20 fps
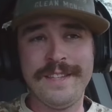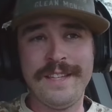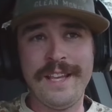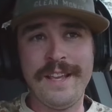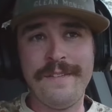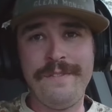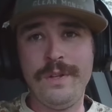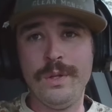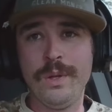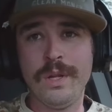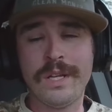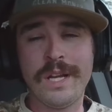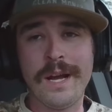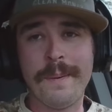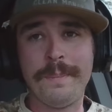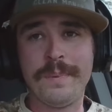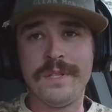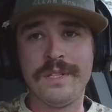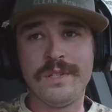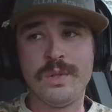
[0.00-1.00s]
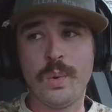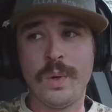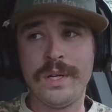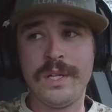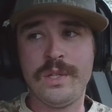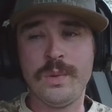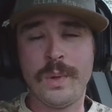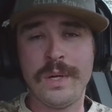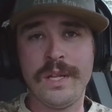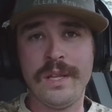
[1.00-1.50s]
If you look up in twenty
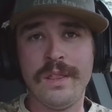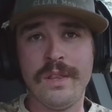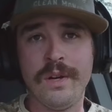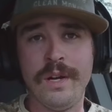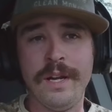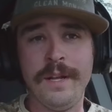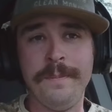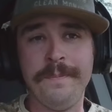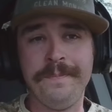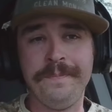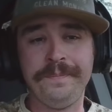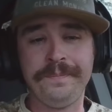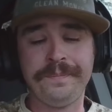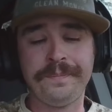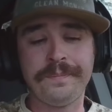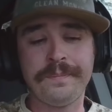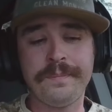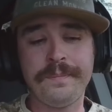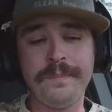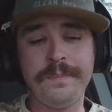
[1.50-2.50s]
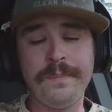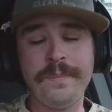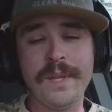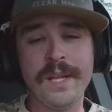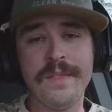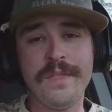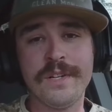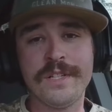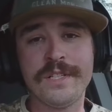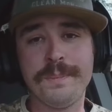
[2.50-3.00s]
twenty-three,
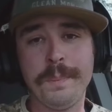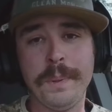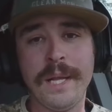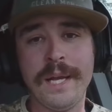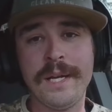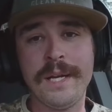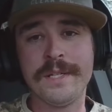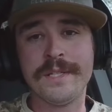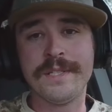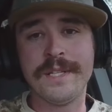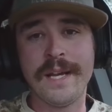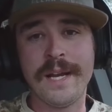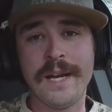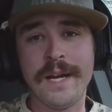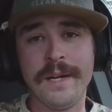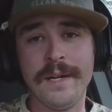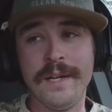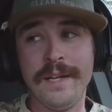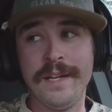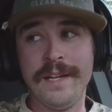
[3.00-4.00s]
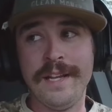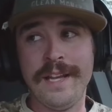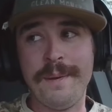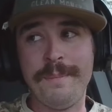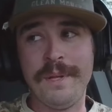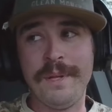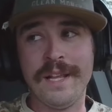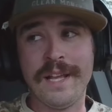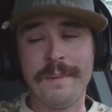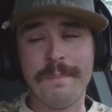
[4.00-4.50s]
there's players there. It'd
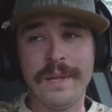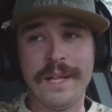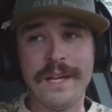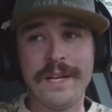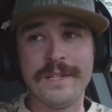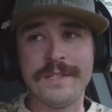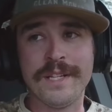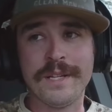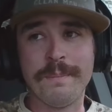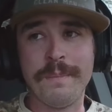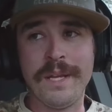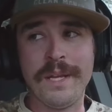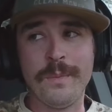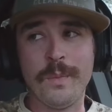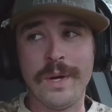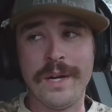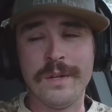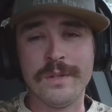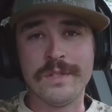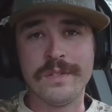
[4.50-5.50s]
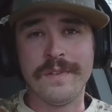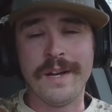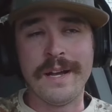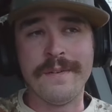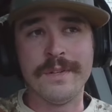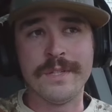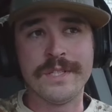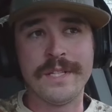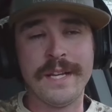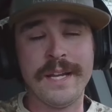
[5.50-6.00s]
be like players like me in Whiteout
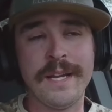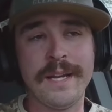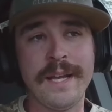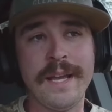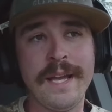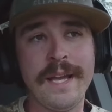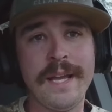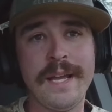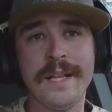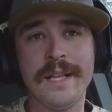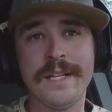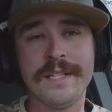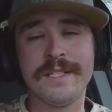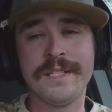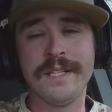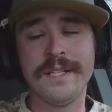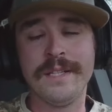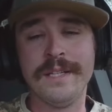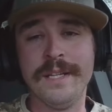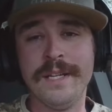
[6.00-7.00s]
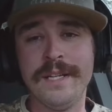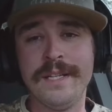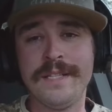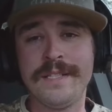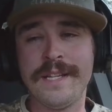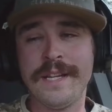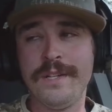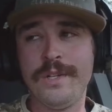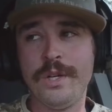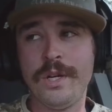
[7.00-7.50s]
Survival saying, hey, listen,
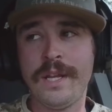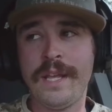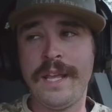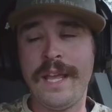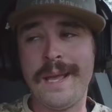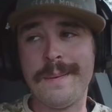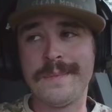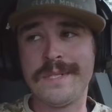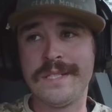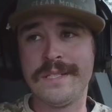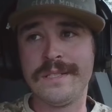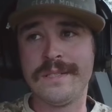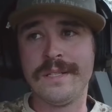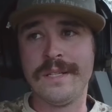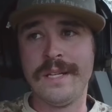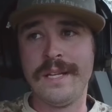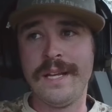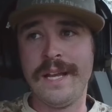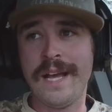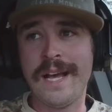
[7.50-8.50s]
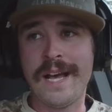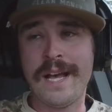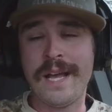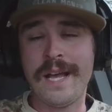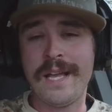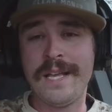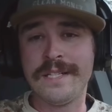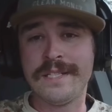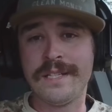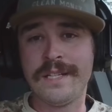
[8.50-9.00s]
Century Games is, ha,
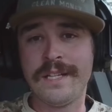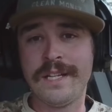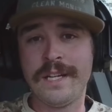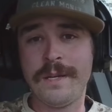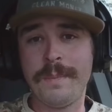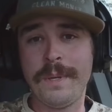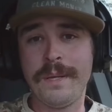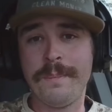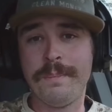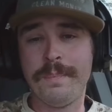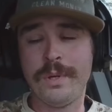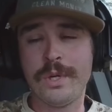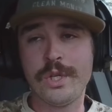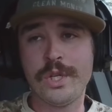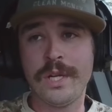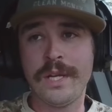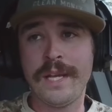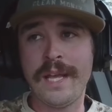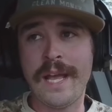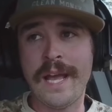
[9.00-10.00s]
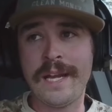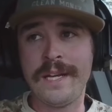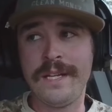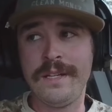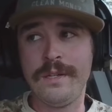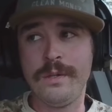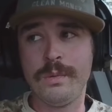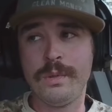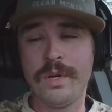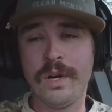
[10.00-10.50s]
isn't going to be pushing any
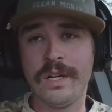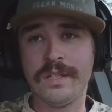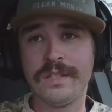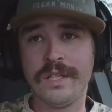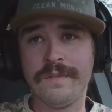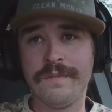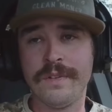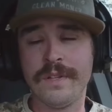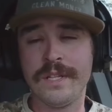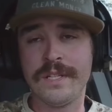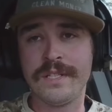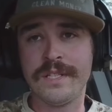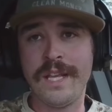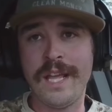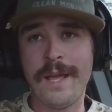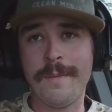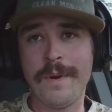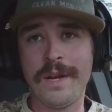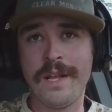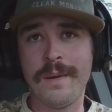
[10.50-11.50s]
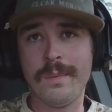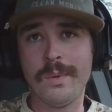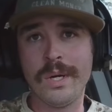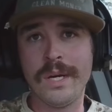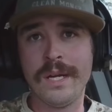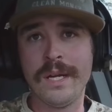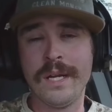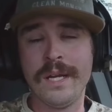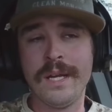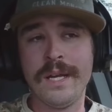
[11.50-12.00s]
new content for this game anymore.